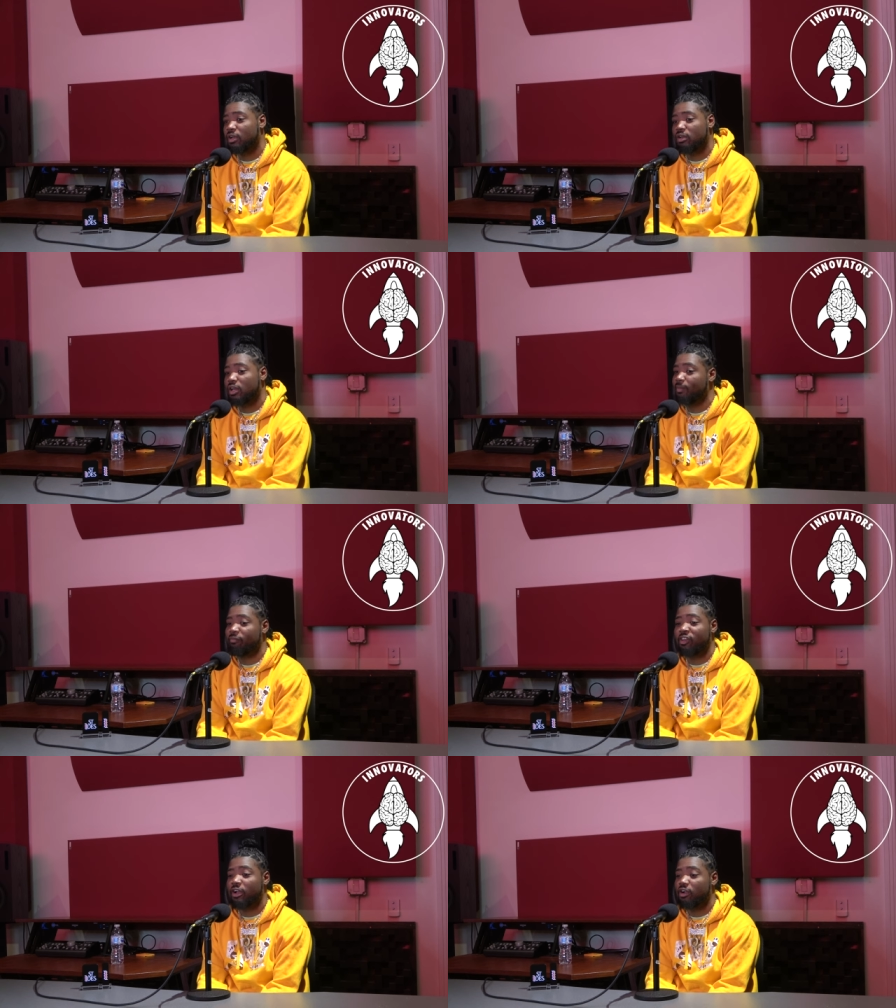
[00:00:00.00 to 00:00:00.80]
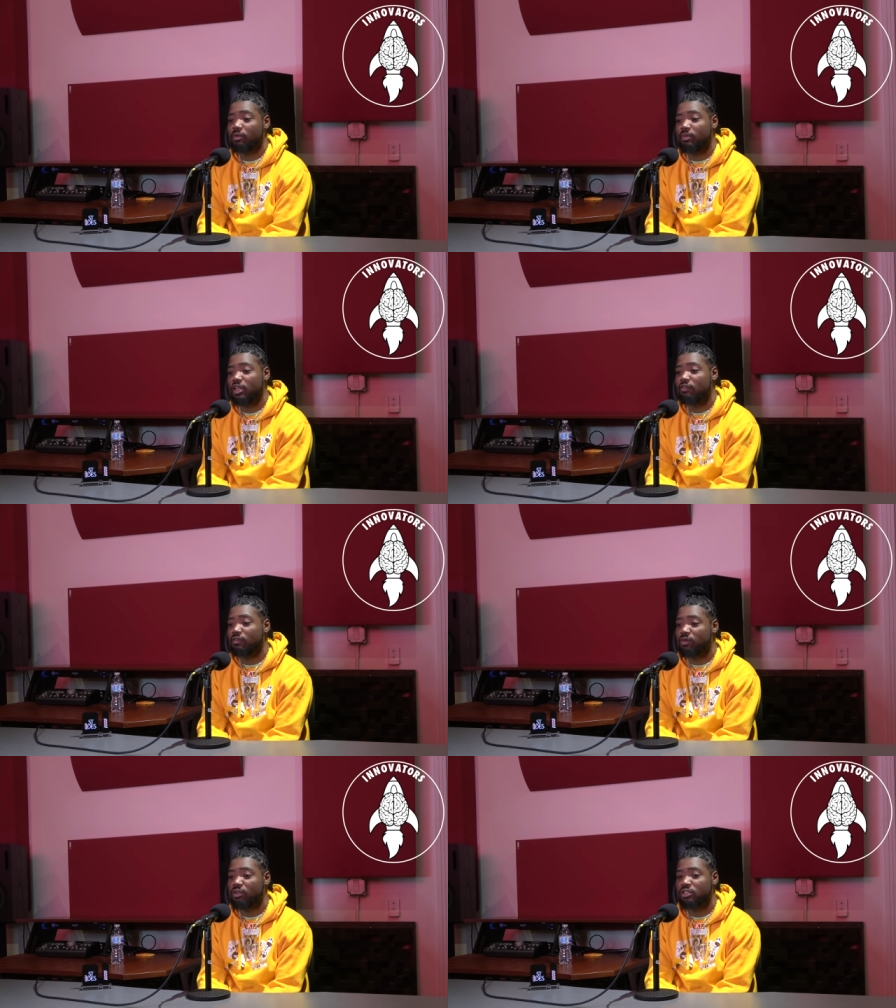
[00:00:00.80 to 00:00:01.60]
You know, that flyer gonna be
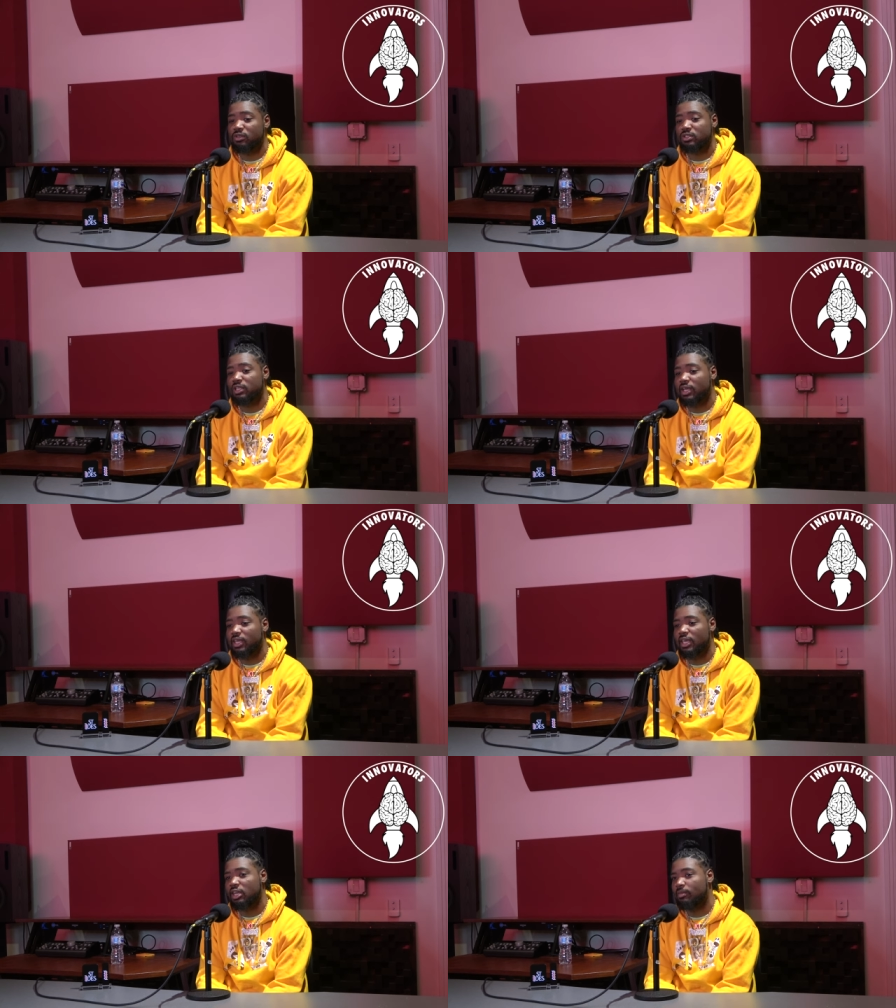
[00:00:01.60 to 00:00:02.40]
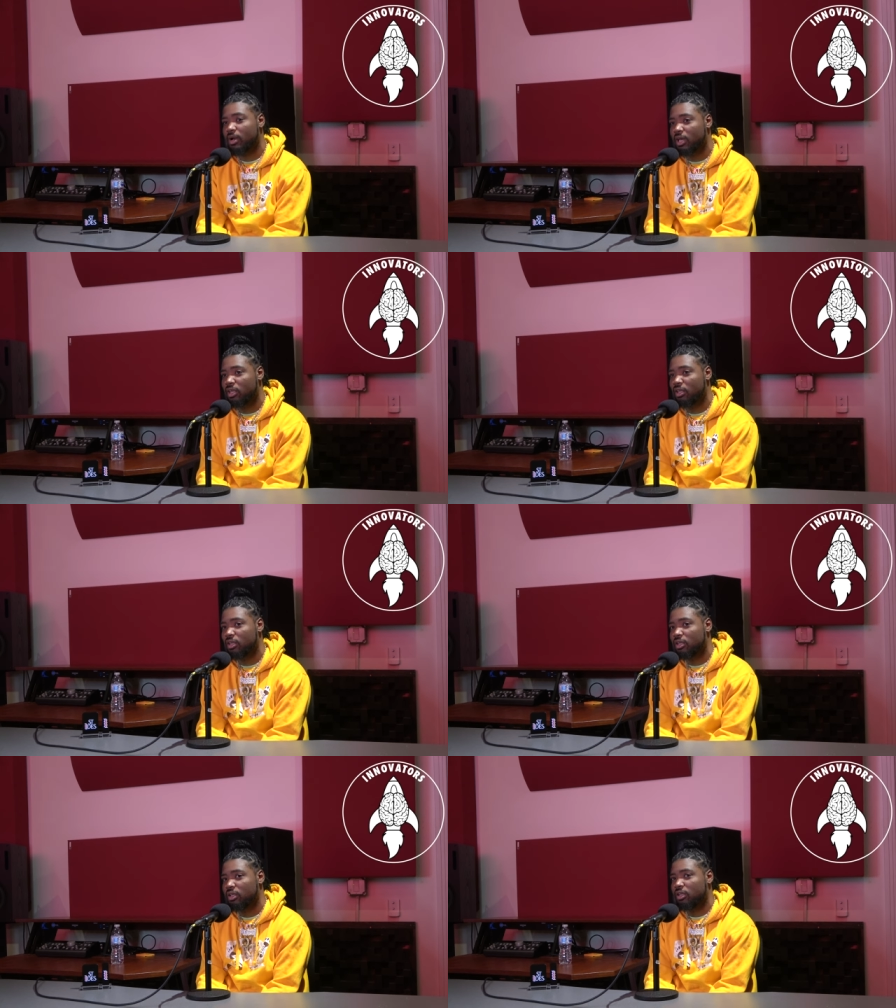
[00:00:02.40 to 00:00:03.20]
everywhere. So it's like anybody,
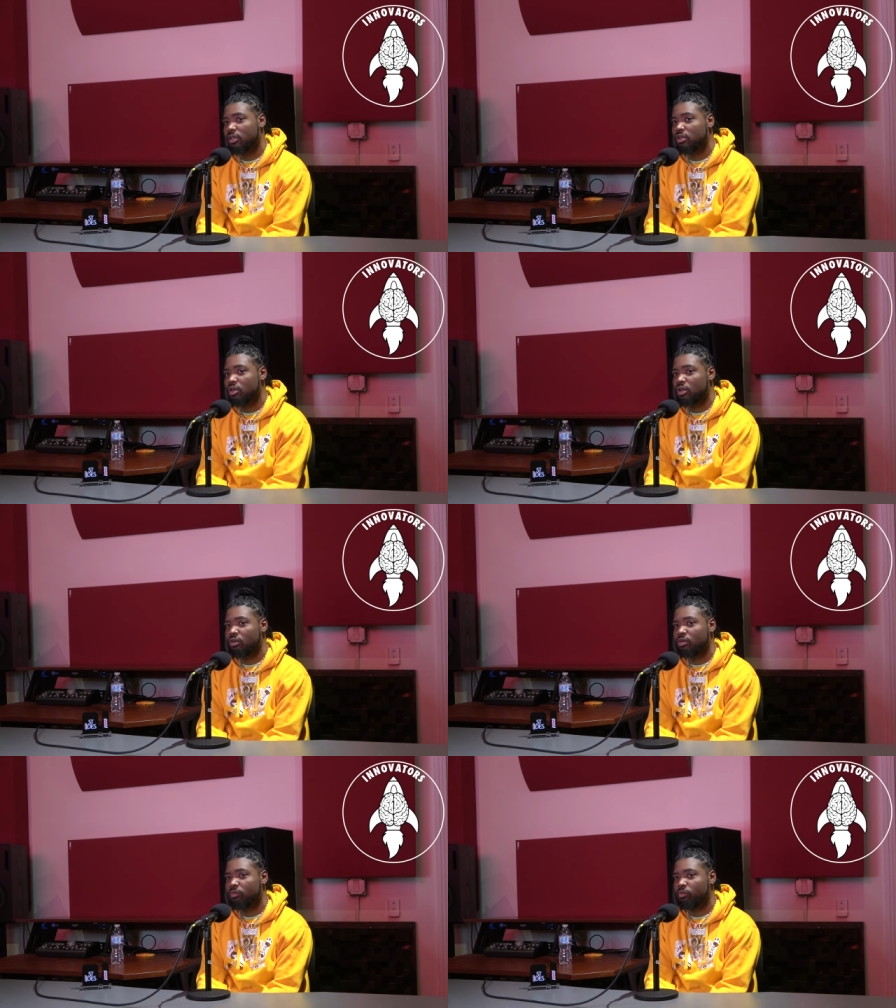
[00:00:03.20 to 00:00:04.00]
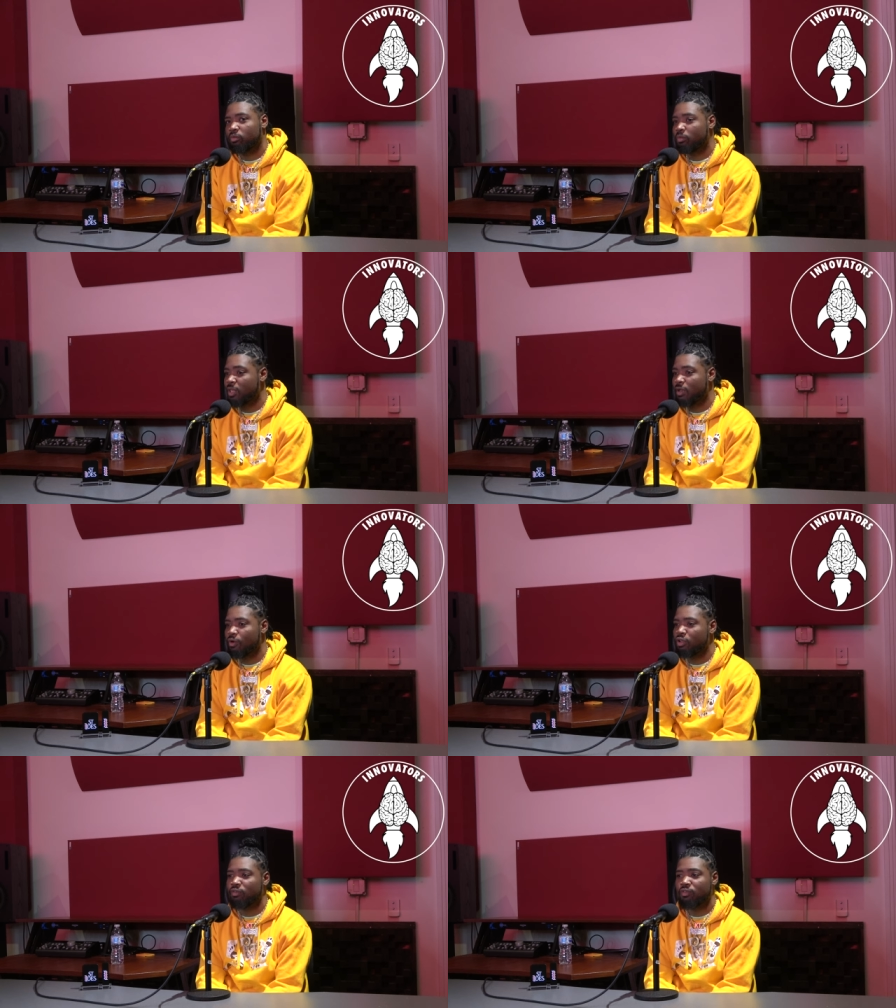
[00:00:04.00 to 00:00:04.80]
you know, being
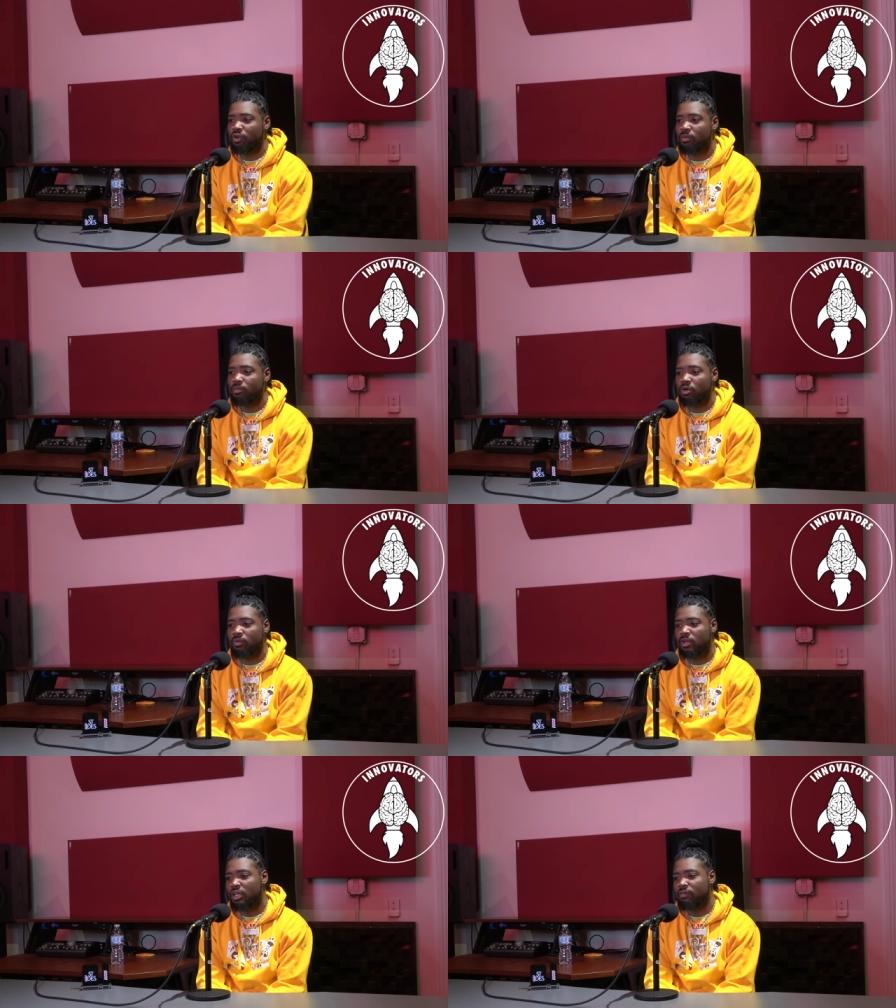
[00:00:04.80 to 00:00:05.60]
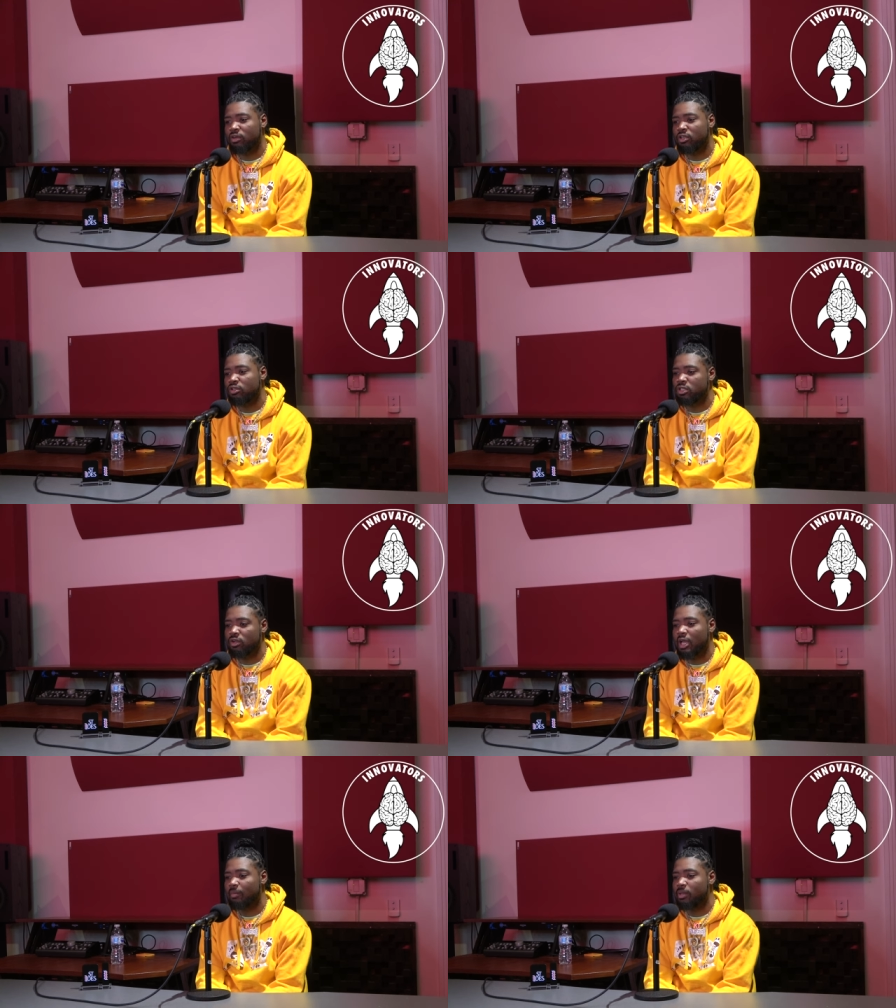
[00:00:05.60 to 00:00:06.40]
where you from or whatever, you
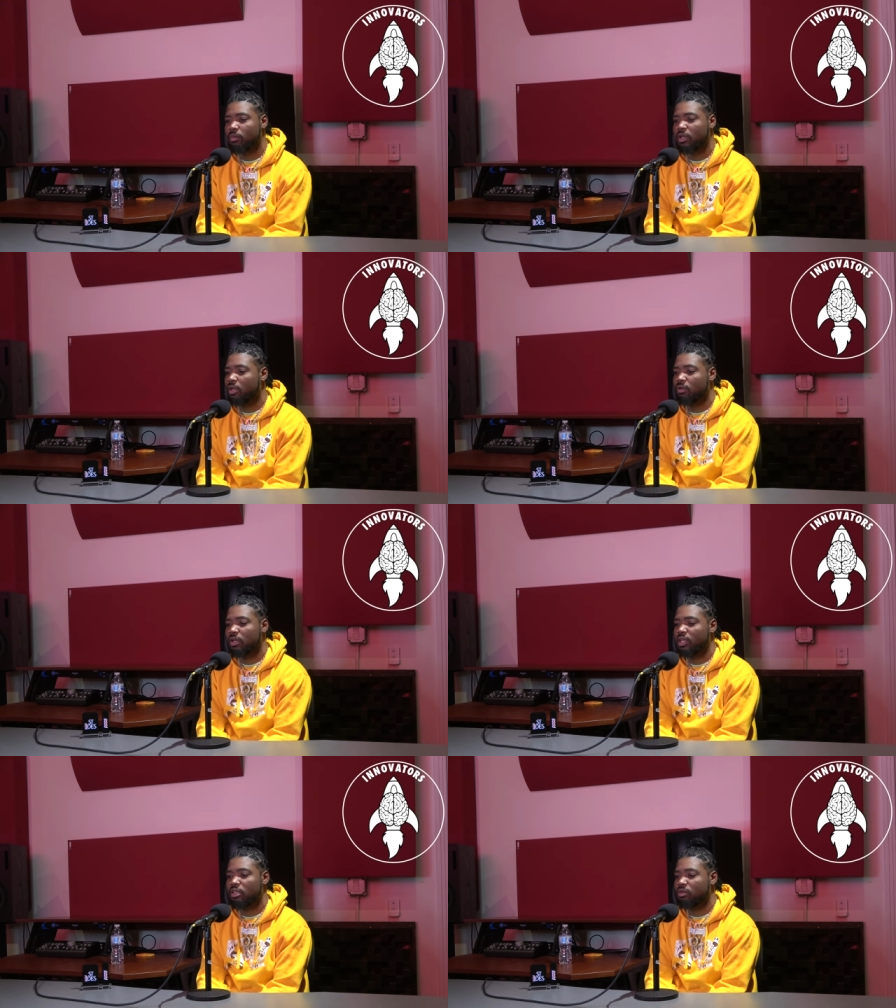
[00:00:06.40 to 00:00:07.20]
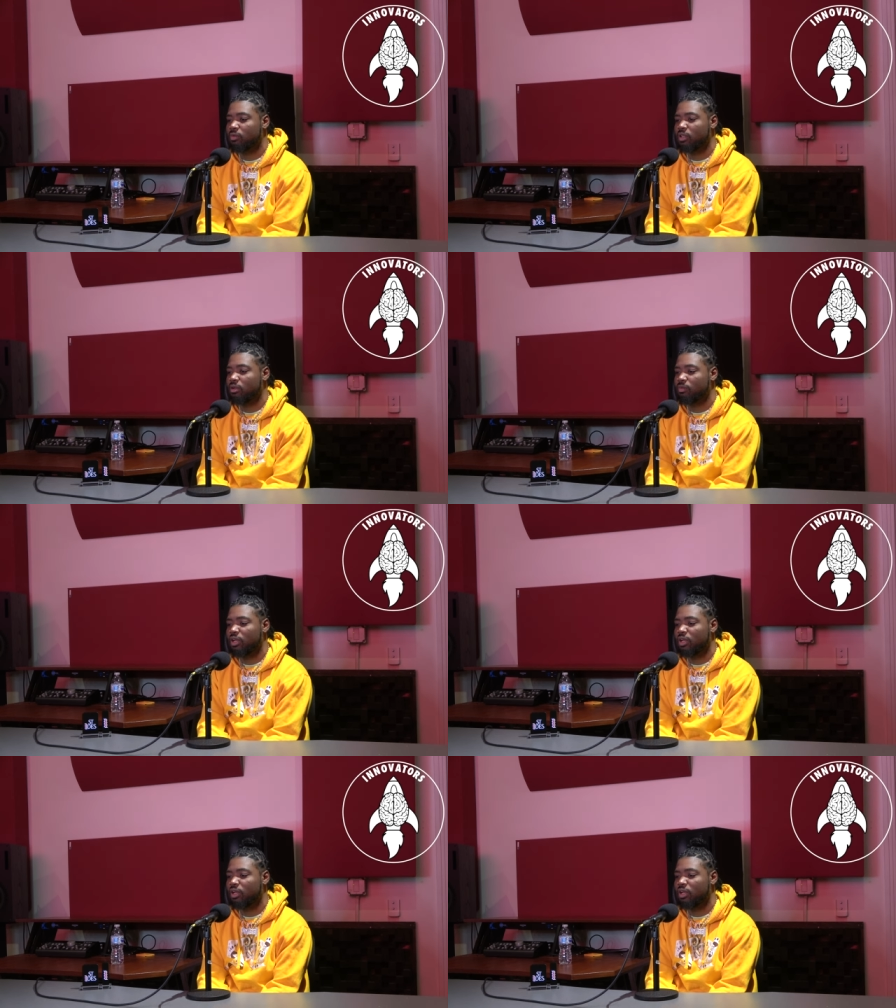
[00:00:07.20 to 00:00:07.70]
still got people that don't like you, whether yeah.